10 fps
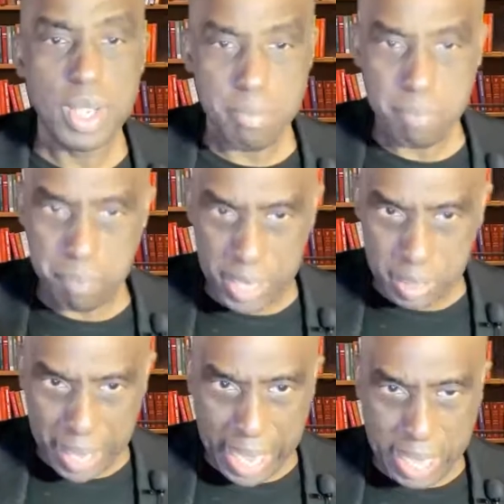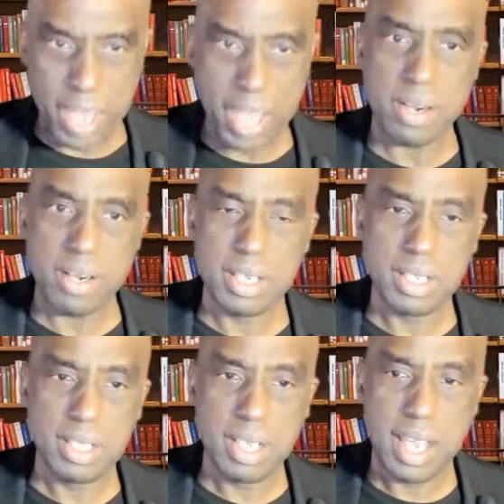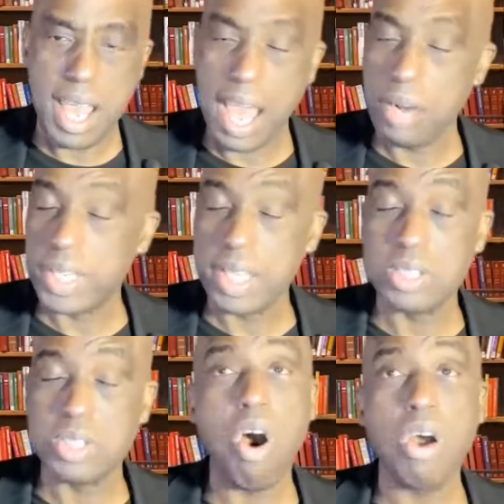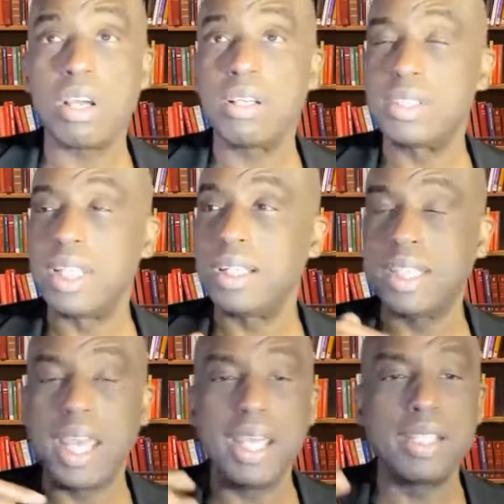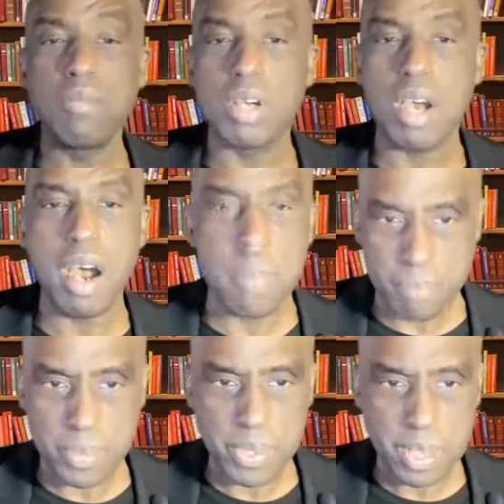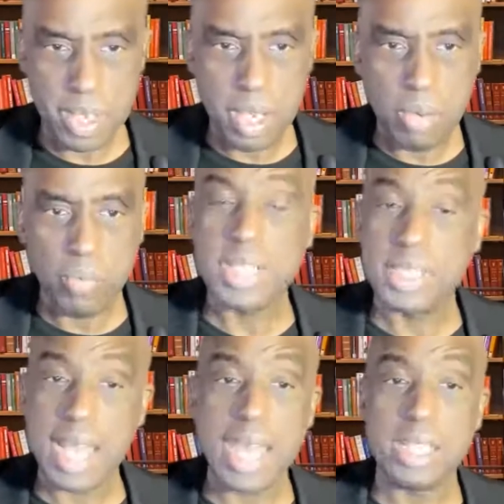Build Back Better. And we can talk till kingdom come. We decided to